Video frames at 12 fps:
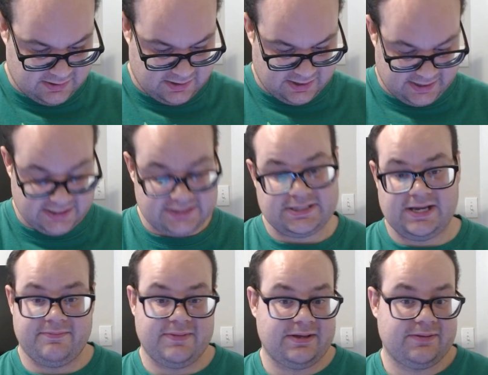I guess it
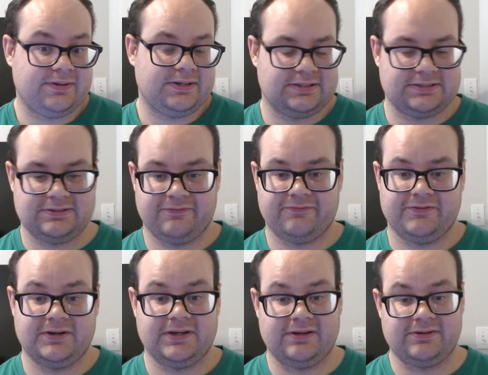got made because of
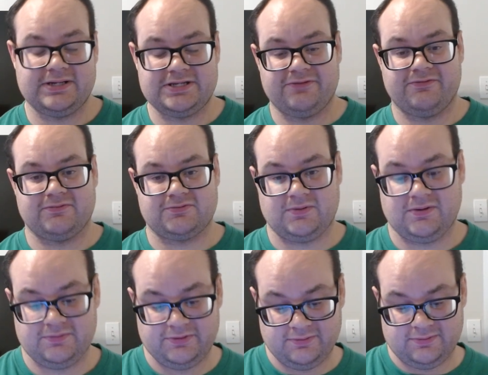how DC Films
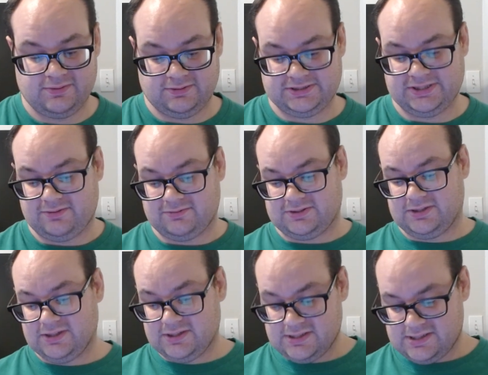were doing on sales.
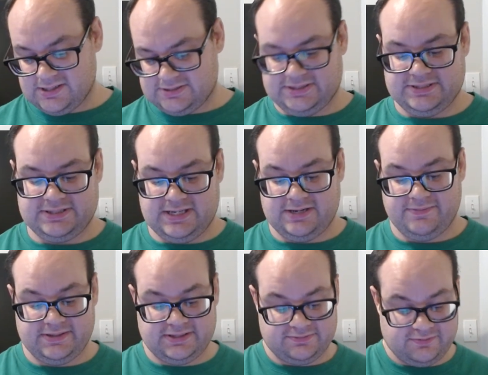So they decided
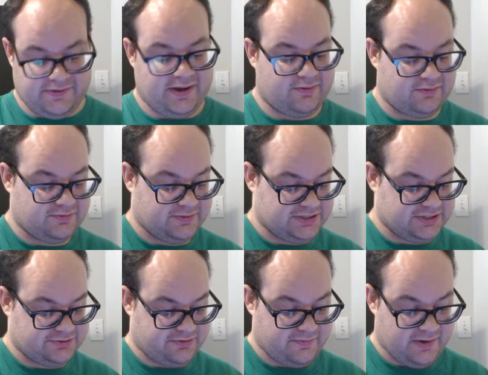to make this movie. I don't know too much
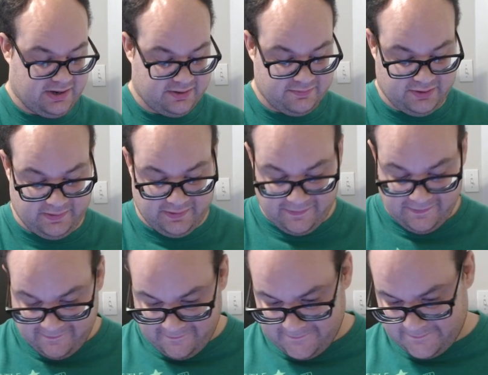history about it, but
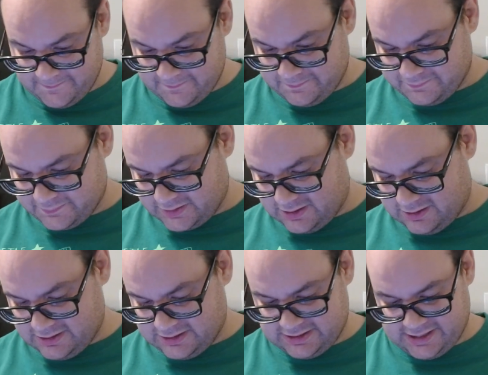
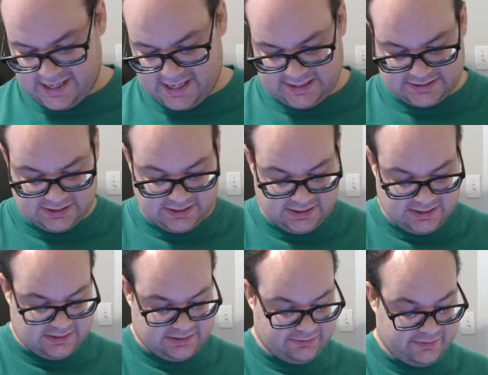I'll get to the cast.
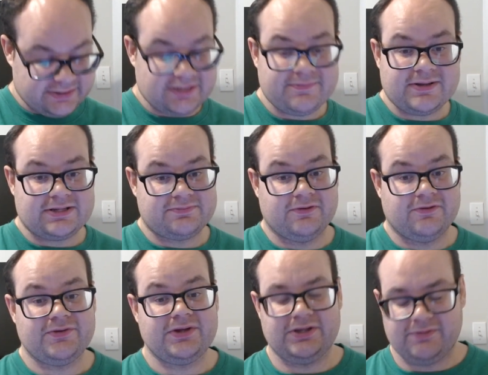The great thing about this
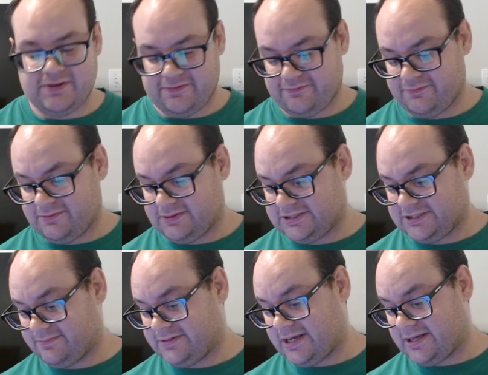movie, you have
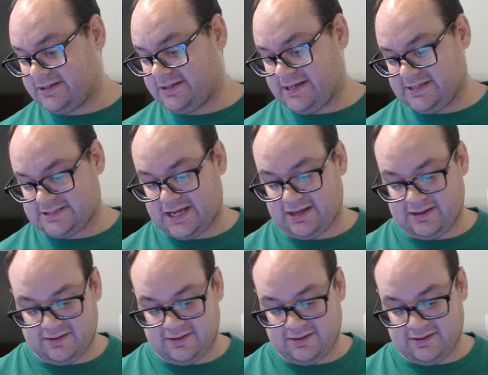Tim Daly as